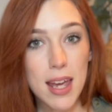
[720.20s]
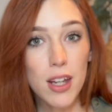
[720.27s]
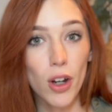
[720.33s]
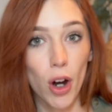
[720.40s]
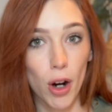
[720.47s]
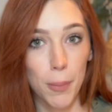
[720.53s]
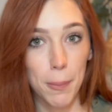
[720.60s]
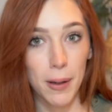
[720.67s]

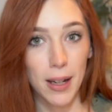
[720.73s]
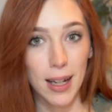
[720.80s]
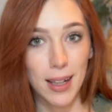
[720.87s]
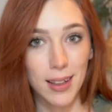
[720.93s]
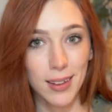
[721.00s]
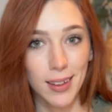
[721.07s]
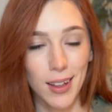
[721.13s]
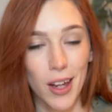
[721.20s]

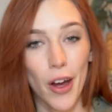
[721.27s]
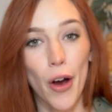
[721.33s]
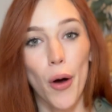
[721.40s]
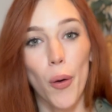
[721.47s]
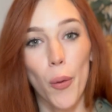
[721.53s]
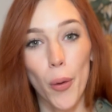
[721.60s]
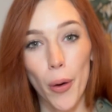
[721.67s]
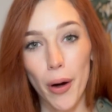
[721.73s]
carpeting
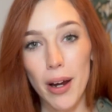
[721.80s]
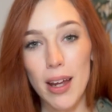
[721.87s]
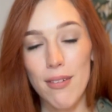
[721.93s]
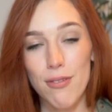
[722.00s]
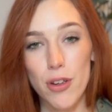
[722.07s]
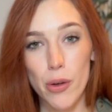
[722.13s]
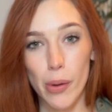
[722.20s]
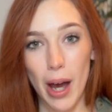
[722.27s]
or
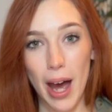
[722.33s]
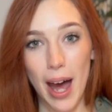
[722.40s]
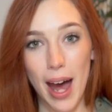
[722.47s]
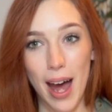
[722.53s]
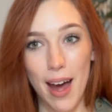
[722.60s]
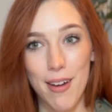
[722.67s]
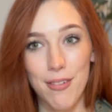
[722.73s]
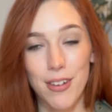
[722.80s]
if you
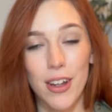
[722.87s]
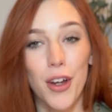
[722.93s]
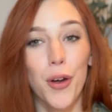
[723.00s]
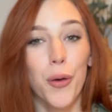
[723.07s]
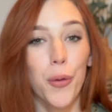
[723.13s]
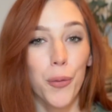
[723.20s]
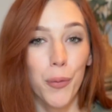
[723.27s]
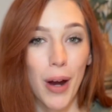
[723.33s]
have
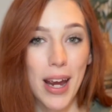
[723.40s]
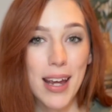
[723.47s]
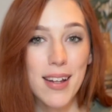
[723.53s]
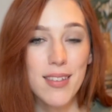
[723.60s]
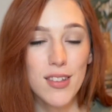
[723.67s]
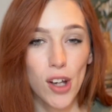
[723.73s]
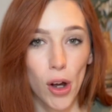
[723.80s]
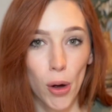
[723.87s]
gray
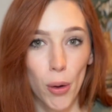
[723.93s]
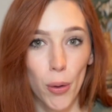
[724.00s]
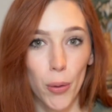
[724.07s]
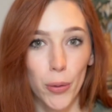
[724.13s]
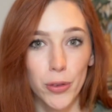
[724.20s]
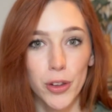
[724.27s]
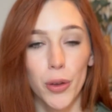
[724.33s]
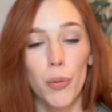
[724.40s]

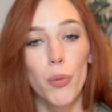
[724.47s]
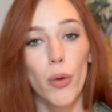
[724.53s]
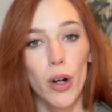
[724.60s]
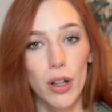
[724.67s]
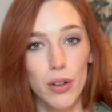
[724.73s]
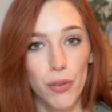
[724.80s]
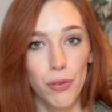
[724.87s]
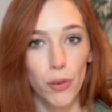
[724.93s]
toned
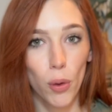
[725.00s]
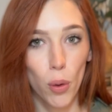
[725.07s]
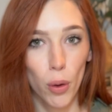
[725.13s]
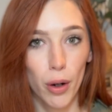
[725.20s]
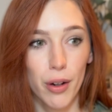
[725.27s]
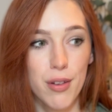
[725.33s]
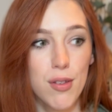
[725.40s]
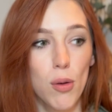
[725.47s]
wood
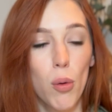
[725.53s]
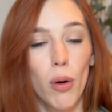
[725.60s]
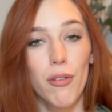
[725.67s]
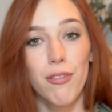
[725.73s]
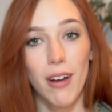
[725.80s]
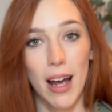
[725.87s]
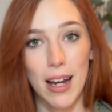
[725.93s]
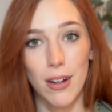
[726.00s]
floors or
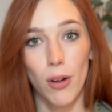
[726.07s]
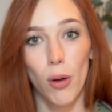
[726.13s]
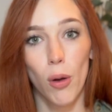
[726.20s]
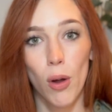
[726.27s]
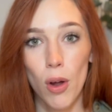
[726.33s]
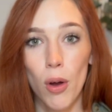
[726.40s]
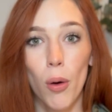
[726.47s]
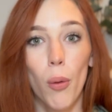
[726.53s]
vinyl
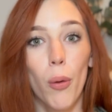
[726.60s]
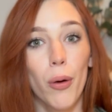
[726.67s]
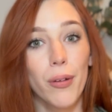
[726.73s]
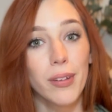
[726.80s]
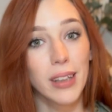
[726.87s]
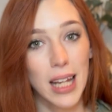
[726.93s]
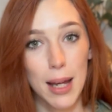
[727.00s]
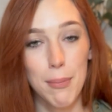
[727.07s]
or
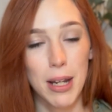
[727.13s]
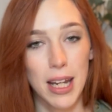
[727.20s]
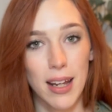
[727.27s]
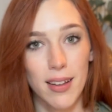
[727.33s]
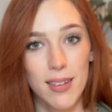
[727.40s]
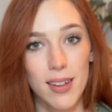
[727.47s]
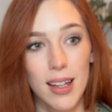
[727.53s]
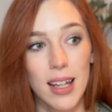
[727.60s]

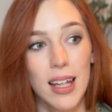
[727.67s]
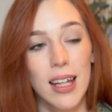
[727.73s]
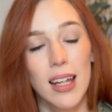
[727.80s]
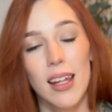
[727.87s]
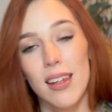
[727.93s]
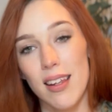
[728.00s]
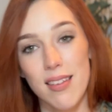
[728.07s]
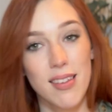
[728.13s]
laminate,
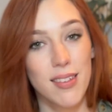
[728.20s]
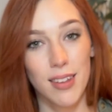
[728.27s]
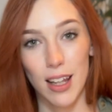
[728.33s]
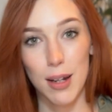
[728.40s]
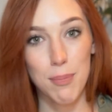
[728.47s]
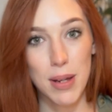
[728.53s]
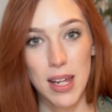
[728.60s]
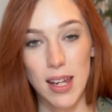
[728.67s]
this is going
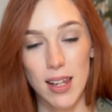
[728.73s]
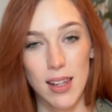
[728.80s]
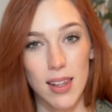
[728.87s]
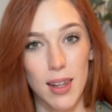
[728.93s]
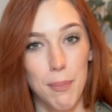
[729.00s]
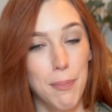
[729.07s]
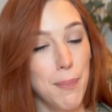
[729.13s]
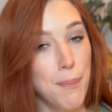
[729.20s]
to be
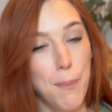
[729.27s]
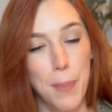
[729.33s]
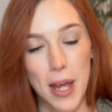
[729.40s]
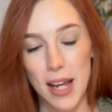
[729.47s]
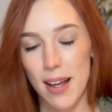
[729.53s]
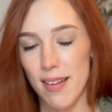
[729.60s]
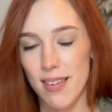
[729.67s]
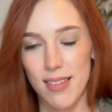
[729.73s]
the
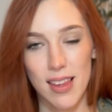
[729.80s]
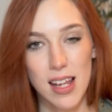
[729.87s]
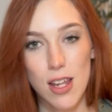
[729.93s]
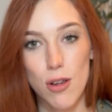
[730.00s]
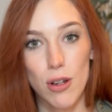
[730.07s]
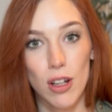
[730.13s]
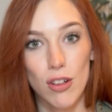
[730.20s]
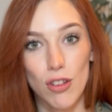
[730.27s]
biggest thing
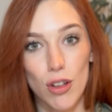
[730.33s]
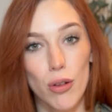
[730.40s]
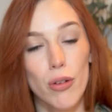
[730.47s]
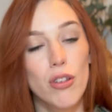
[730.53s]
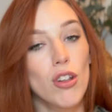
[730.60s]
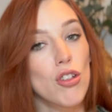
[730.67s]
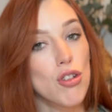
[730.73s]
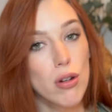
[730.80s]
you can do
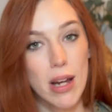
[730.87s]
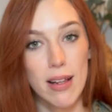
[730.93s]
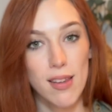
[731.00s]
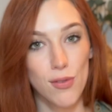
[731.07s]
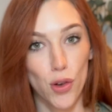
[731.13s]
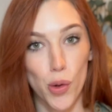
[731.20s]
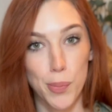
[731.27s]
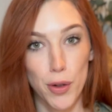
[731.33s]
to
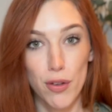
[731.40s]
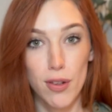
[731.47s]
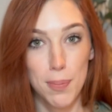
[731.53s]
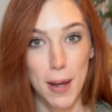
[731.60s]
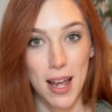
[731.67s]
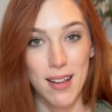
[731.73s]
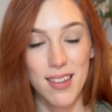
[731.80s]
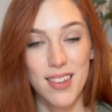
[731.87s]
transform your
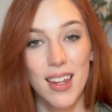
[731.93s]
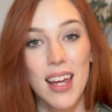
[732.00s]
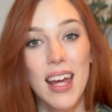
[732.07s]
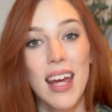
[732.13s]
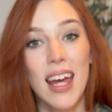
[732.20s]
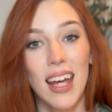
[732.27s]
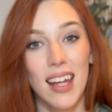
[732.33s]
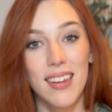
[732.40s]
space,
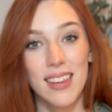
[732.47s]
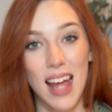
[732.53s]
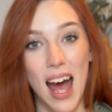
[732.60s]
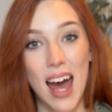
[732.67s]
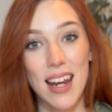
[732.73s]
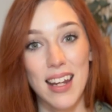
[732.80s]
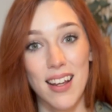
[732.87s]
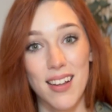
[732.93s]
and
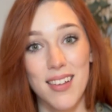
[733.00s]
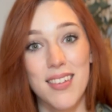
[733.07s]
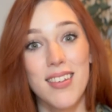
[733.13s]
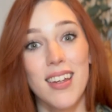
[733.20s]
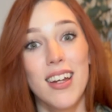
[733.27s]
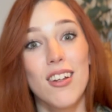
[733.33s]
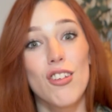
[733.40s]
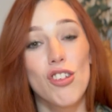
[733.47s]
that is
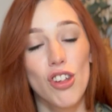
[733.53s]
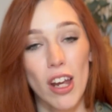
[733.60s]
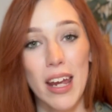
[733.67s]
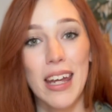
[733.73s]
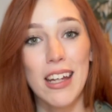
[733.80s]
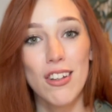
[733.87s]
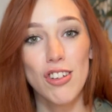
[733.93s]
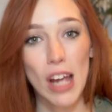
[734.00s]

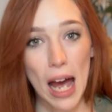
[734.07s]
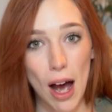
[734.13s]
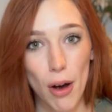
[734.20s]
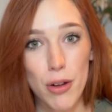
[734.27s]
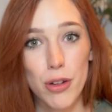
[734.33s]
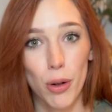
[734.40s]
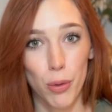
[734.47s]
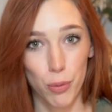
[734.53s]
change
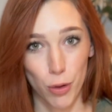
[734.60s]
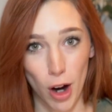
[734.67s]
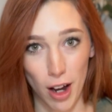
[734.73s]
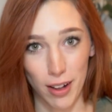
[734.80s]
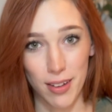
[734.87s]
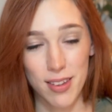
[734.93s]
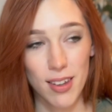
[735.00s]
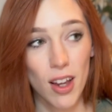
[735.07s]
out your
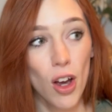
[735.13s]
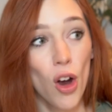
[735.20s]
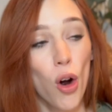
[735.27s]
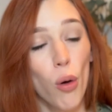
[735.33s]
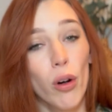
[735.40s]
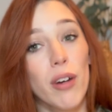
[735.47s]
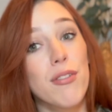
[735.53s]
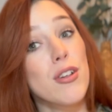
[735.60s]
rugs.
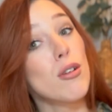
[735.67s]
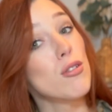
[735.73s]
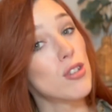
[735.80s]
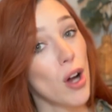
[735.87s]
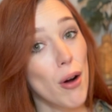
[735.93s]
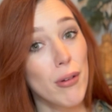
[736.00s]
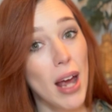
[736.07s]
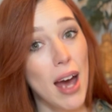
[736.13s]
Or if you
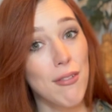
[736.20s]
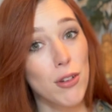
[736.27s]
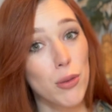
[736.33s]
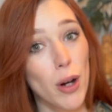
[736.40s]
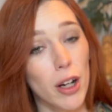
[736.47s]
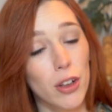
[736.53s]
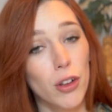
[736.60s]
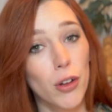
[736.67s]
don't have a
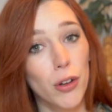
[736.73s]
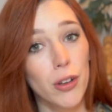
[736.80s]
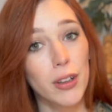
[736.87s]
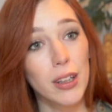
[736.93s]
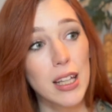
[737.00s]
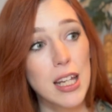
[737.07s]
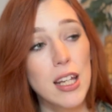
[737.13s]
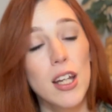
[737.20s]
rug
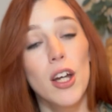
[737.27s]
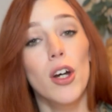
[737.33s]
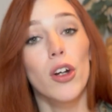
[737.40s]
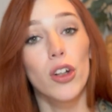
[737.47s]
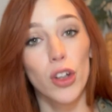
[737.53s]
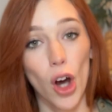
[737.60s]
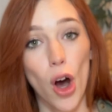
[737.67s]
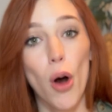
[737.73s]
currently,
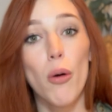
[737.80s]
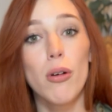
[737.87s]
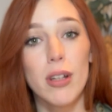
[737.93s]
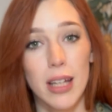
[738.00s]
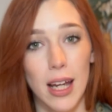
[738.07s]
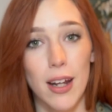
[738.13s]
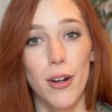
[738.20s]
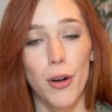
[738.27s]
go
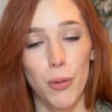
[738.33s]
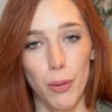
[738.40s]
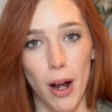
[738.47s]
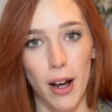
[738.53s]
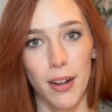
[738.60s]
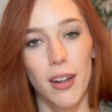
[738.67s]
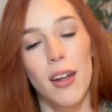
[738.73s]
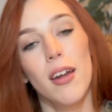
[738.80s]
get a
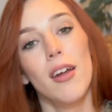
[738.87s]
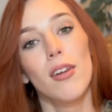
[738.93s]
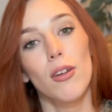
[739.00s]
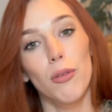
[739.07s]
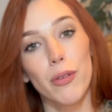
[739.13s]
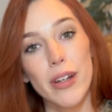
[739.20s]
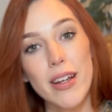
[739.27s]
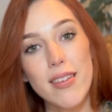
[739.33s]
rug. The
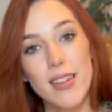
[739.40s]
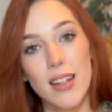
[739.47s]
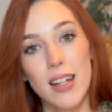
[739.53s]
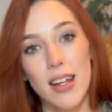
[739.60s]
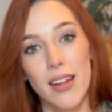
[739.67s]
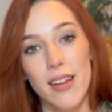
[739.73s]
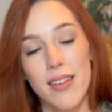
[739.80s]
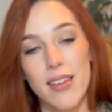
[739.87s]
reason
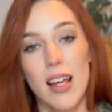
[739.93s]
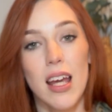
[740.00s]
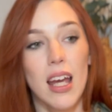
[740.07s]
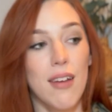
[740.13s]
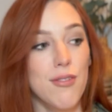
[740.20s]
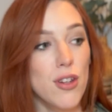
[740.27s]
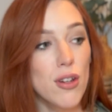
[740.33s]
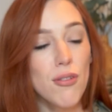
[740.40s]
is
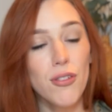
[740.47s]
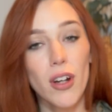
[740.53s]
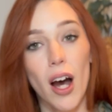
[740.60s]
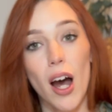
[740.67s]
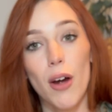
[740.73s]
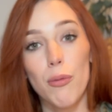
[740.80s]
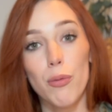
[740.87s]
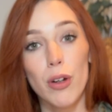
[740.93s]
if you've
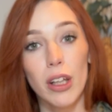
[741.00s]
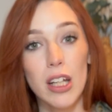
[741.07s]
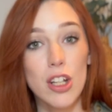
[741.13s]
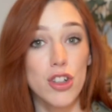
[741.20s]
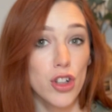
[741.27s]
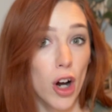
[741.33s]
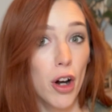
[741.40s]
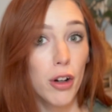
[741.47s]
got really
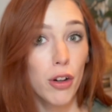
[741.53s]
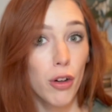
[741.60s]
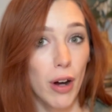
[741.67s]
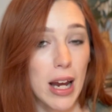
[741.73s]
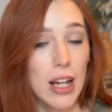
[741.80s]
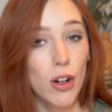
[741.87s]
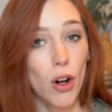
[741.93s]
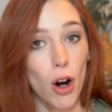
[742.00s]
dark
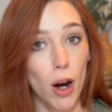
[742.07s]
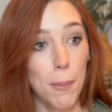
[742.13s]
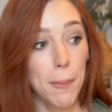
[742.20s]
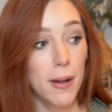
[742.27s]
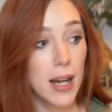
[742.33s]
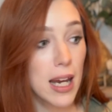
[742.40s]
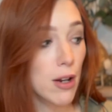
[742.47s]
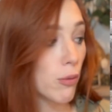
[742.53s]
gray
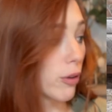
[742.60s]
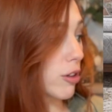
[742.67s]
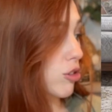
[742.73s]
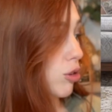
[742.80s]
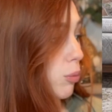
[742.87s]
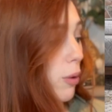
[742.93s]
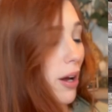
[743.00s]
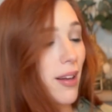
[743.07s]
carpeting,
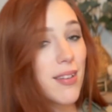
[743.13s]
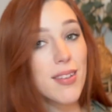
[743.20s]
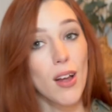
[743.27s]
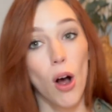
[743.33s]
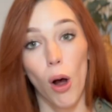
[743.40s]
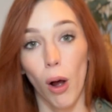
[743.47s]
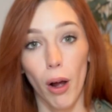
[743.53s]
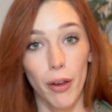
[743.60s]
which was
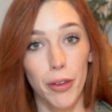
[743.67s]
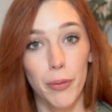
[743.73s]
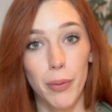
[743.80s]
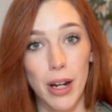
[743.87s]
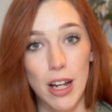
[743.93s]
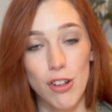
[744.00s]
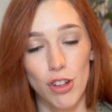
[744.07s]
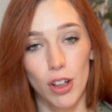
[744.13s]
all the
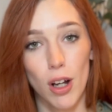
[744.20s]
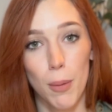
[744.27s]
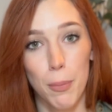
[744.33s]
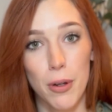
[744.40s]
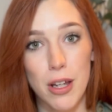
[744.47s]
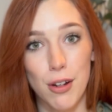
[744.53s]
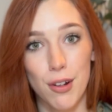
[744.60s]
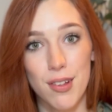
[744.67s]
rage a couple
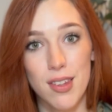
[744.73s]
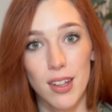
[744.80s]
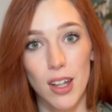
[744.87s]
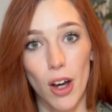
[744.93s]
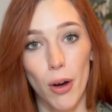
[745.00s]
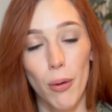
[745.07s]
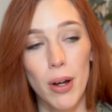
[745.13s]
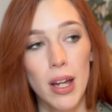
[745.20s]
years ago,